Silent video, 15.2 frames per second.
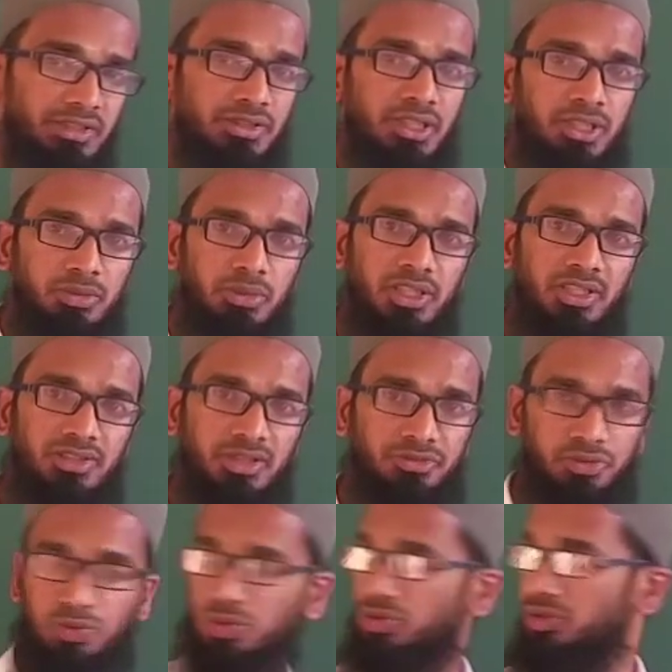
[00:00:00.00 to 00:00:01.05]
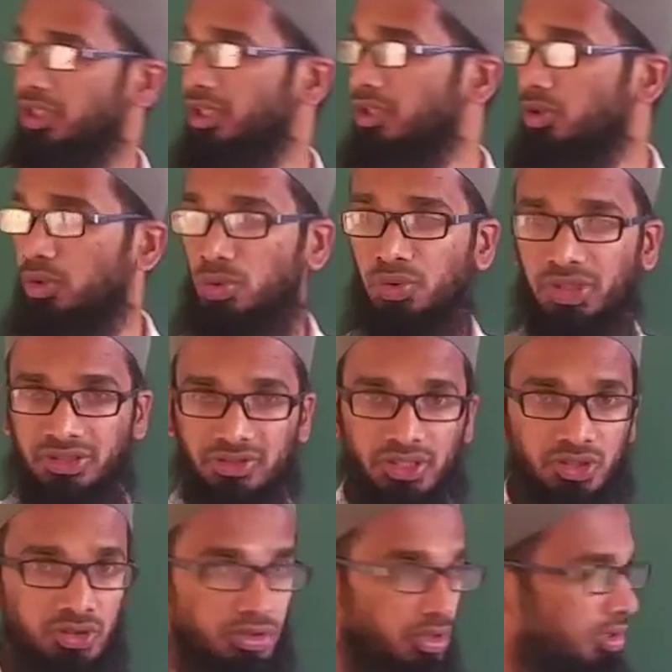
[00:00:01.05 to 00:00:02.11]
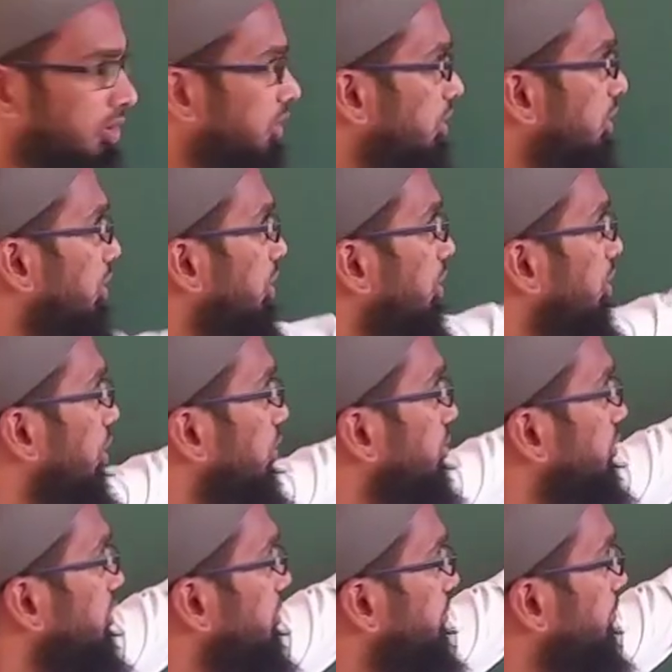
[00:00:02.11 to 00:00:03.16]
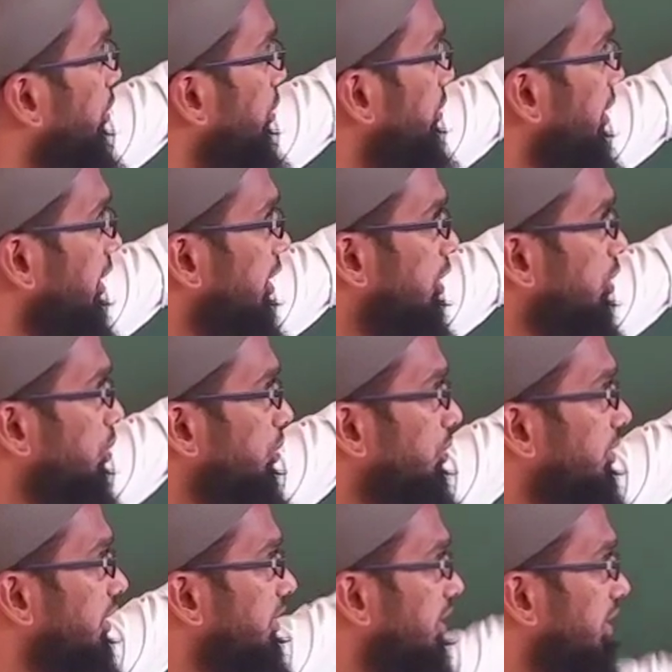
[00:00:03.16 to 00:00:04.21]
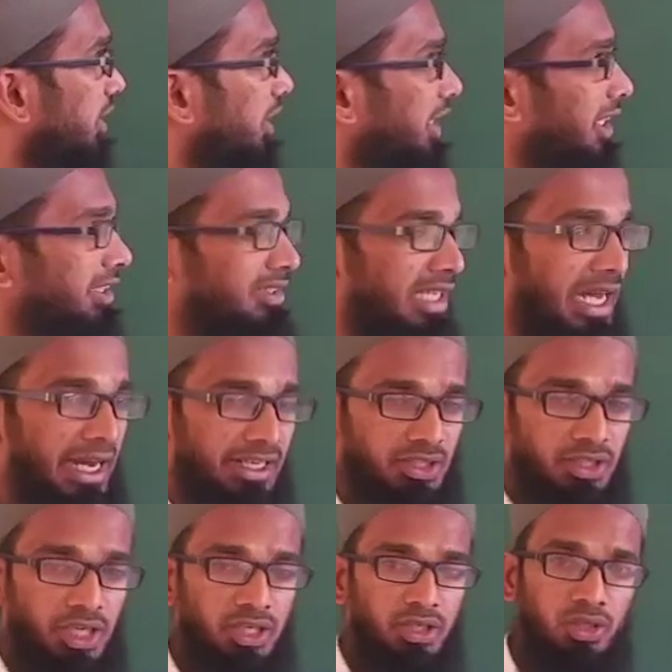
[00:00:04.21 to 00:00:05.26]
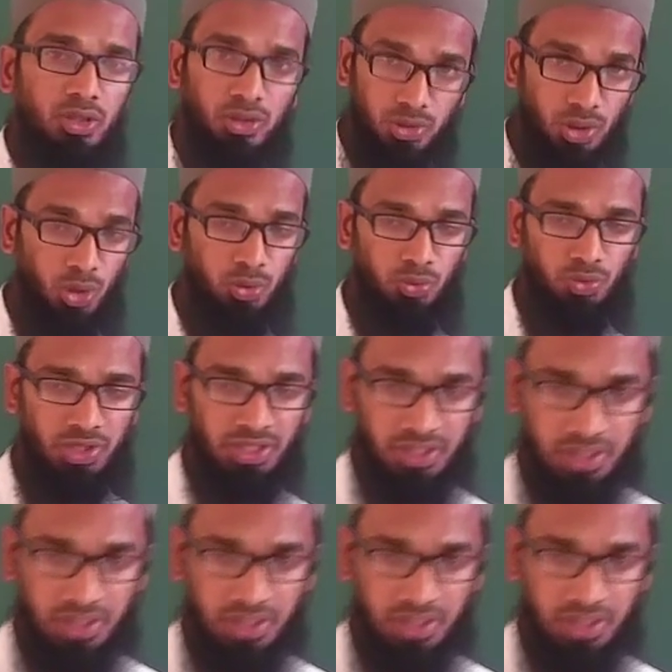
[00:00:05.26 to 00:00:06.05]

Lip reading: is nothing but it's a force into distance here. Now this 40 kilonewton is acting downward